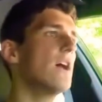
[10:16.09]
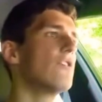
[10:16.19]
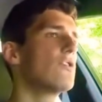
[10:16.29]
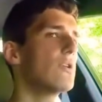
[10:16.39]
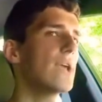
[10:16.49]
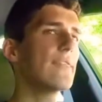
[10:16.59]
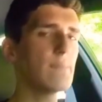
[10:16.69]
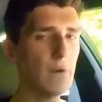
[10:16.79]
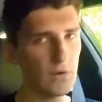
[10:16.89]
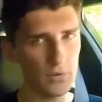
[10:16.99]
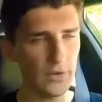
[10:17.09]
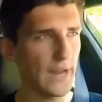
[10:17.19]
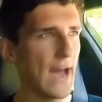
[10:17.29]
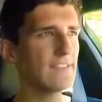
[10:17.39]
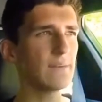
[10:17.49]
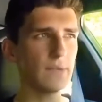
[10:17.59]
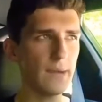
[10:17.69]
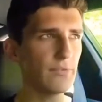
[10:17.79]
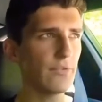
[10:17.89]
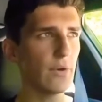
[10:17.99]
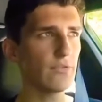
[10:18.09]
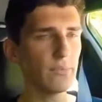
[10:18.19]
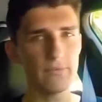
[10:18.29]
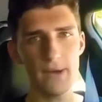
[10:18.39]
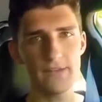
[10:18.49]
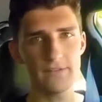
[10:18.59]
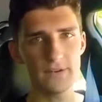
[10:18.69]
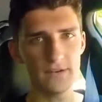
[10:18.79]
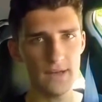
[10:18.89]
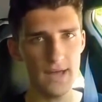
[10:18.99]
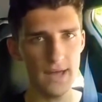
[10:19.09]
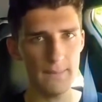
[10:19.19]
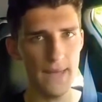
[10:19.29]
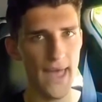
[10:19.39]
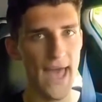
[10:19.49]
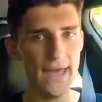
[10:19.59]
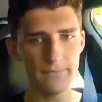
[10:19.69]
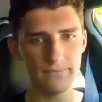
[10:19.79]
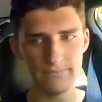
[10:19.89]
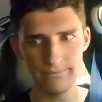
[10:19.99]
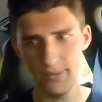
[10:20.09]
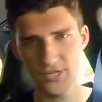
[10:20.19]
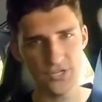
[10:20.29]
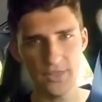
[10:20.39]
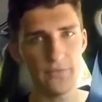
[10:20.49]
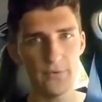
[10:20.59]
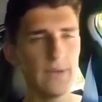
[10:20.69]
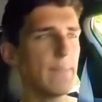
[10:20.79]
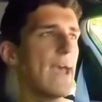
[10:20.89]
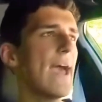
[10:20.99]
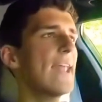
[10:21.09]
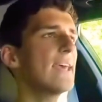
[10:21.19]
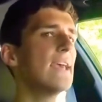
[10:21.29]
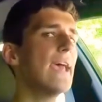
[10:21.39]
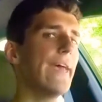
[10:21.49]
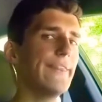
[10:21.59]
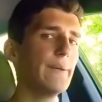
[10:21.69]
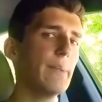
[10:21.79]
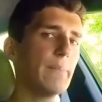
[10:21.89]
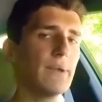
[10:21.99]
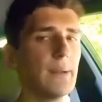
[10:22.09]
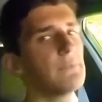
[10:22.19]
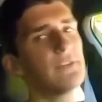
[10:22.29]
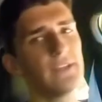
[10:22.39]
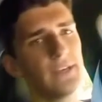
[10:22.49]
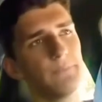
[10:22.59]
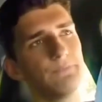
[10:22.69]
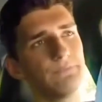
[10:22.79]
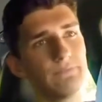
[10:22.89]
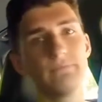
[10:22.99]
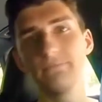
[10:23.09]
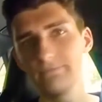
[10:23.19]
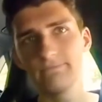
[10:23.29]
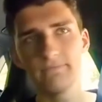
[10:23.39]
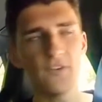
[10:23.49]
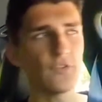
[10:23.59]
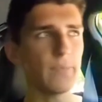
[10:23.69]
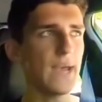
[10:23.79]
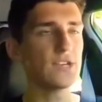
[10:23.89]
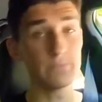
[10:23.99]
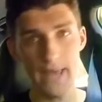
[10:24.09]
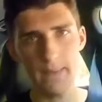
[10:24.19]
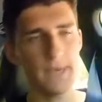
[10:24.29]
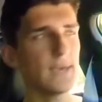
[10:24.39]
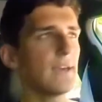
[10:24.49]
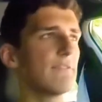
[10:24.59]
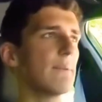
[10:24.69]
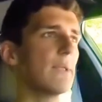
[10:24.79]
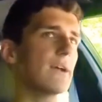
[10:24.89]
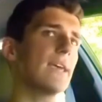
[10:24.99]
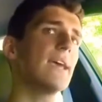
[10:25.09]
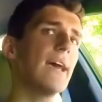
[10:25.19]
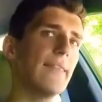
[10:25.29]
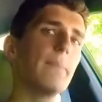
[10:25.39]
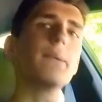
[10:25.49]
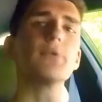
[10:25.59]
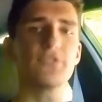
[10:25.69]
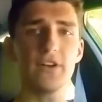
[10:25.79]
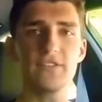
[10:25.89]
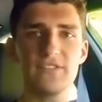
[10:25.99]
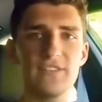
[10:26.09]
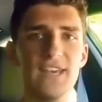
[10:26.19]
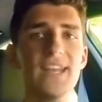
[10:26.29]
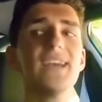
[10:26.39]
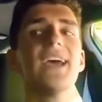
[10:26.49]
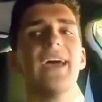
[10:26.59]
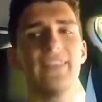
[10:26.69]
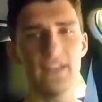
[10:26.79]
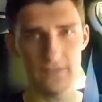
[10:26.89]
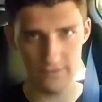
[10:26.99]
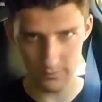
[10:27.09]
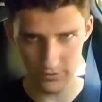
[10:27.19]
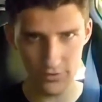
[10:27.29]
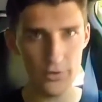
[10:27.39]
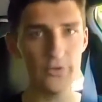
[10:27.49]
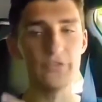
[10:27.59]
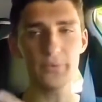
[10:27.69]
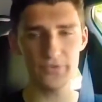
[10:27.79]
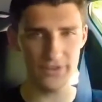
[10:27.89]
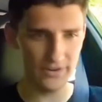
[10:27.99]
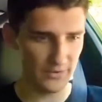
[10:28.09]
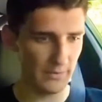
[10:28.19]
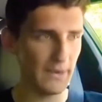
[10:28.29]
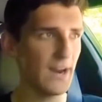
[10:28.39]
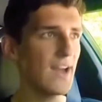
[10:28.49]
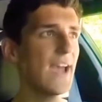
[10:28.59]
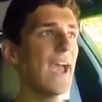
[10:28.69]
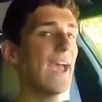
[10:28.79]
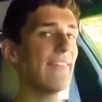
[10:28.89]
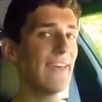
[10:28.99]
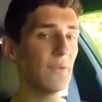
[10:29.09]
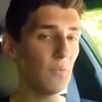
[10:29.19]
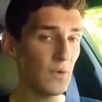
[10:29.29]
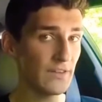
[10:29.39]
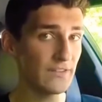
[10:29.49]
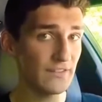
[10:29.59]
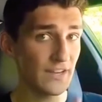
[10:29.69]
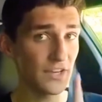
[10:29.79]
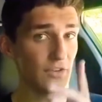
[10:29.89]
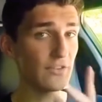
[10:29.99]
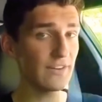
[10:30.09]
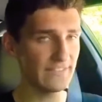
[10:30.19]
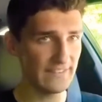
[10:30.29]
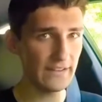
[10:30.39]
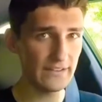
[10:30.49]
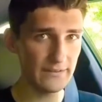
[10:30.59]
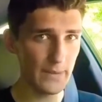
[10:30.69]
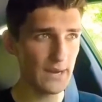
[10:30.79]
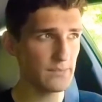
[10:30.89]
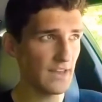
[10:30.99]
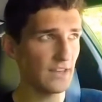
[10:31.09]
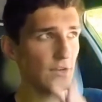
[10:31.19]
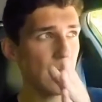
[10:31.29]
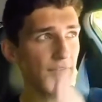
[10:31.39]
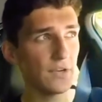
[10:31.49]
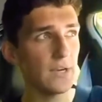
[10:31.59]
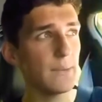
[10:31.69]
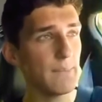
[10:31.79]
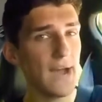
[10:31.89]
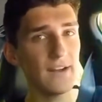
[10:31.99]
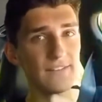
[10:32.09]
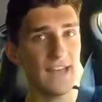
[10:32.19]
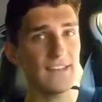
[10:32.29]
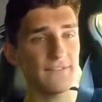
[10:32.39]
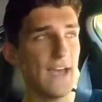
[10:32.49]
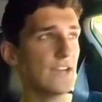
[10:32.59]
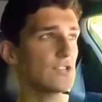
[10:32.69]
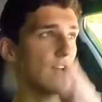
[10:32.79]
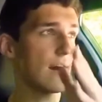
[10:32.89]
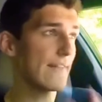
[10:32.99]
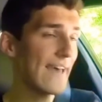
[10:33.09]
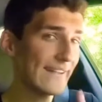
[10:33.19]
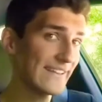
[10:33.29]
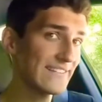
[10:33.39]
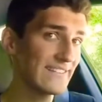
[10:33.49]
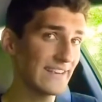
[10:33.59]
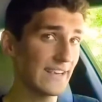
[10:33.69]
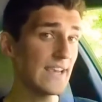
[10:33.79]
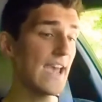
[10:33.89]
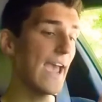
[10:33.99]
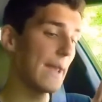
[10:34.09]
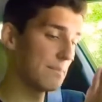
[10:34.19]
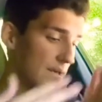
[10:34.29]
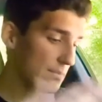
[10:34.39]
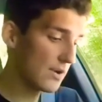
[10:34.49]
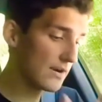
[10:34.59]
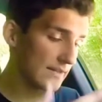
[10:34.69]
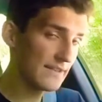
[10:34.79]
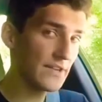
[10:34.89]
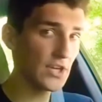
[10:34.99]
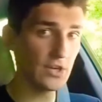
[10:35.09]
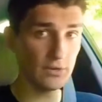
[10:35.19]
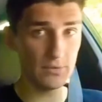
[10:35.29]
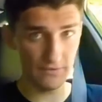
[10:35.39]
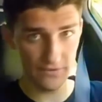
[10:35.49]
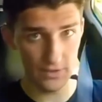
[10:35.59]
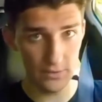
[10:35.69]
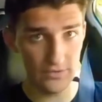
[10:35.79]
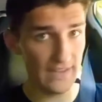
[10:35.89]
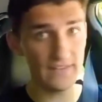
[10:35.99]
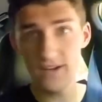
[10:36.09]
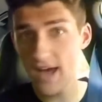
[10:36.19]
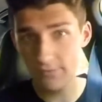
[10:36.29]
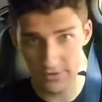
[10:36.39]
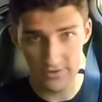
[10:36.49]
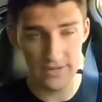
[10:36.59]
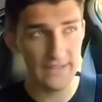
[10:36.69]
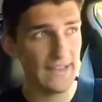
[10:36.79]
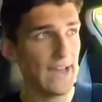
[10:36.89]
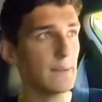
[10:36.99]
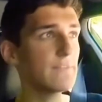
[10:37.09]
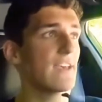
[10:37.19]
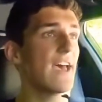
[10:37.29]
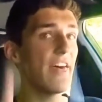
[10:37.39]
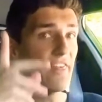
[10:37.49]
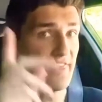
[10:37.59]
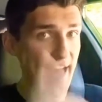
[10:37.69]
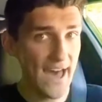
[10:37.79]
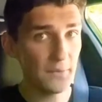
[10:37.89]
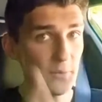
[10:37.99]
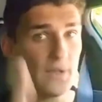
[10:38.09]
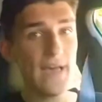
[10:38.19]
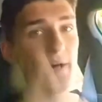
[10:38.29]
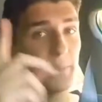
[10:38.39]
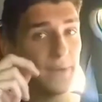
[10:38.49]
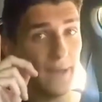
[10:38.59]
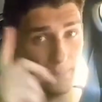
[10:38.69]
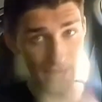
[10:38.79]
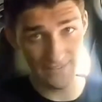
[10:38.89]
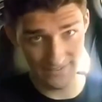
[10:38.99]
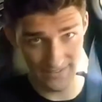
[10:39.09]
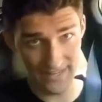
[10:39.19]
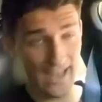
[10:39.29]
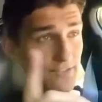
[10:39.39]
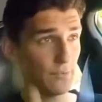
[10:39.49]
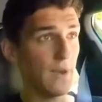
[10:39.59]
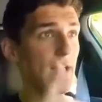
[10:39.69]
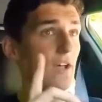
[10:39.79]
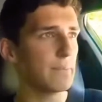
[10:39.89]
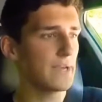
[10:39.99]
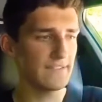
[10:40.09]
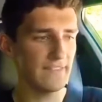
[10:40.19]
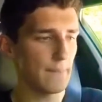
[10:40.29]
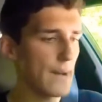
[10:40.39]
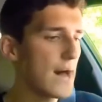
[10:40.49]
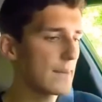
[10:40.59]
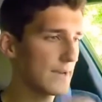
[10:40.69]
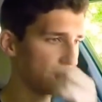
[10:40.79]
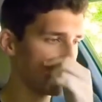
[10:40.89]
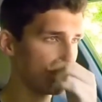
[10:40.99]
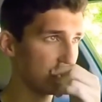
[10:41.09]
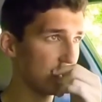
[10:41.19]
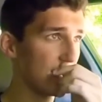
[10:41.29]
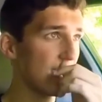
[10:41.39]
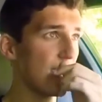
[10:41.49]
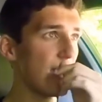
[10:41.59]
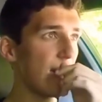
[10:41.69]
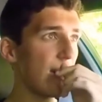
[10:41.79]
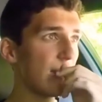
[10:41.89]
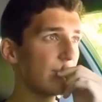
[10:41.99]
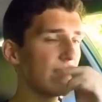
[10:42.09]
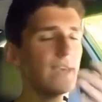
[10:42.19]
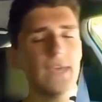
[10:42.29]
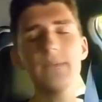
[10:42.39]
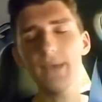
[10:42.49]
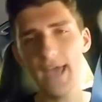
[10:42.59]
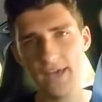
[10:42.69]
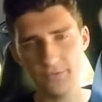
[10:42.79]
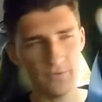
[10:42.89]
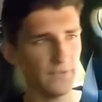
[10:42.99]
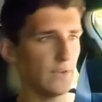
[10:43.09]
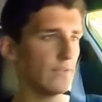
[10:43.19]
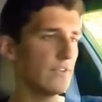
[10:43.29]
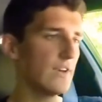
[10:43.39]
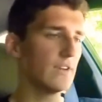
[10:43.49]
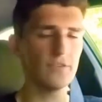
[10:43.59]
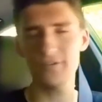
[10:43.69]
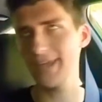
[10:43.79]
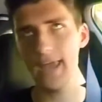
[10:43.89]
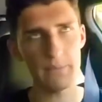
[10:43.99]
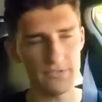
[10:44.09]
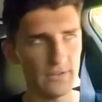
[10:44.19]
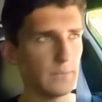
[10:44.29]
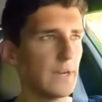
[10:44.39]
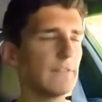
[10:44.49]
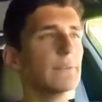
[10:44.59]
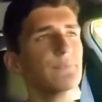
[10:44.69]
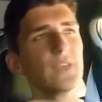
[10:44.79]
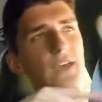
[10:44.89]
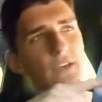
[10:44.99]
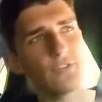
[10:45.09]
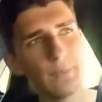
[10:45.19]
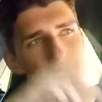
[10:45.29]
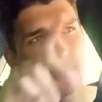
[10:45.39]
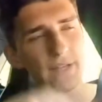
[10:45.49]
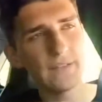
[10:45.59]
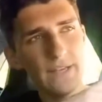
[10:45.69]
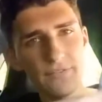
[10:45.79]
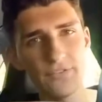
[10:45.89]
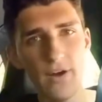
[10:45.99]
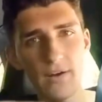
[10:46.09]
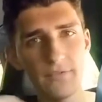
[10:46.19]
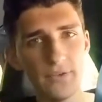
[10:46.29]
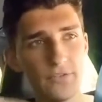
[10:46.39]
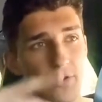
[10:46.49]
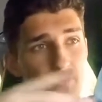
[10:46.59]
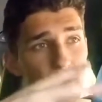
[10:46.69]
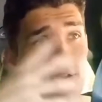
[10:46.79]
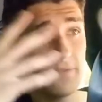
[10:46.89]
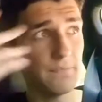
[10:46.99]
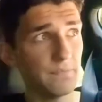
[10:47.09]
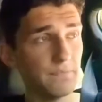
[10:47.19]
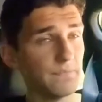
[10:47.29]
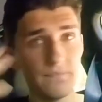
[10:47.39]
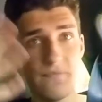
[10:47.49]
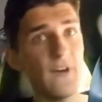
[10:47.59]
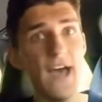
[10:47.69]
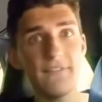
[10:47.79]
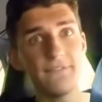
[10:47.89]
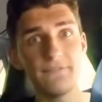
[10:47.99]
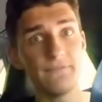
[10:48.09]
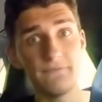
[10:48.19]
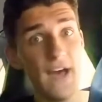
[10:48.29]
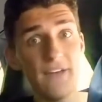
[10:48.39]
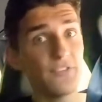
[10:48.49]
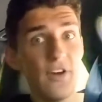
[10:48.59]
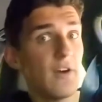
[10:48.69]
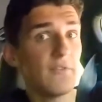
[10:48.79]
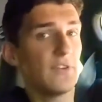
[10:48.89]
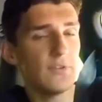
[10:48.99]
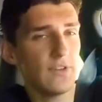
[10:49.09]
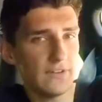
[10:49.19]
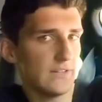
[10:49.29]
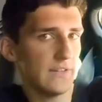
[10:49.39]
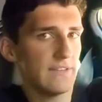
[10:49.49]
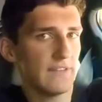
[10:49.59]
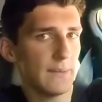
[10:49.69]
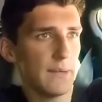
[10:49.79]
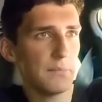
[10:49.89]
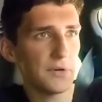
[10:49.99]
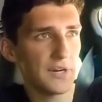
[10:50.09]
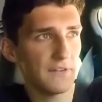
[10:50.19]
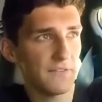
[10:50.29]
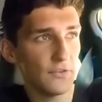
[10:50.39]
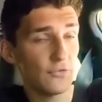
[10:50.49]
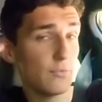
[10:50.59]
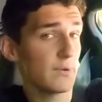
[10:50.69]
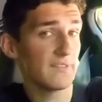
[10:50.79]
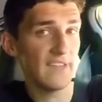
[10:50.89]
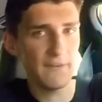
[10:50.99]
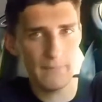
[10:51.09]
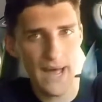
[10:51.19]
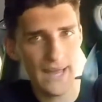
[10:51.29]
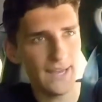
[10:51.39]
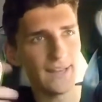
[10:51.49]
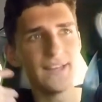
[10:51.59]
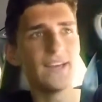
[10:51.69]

So to get the ball rolling, I sometimes throw some sponsored ad budget through eBay at it, and they'll bump it up to the first page, maybe, if I'm lucky, and then people start to see it, and then some solds will start to appear. And then once you start selling some items and you have good buyer satisfaction on that listing and people are leaving good reviews and they're not returning the items, that will help immensely as well, because at the bottom, if they see eBay has reviews, just like Amazon, whatever, so people can leave star reviews. So if you have five-star reviews on your listing, people are going to feel super safe buying it.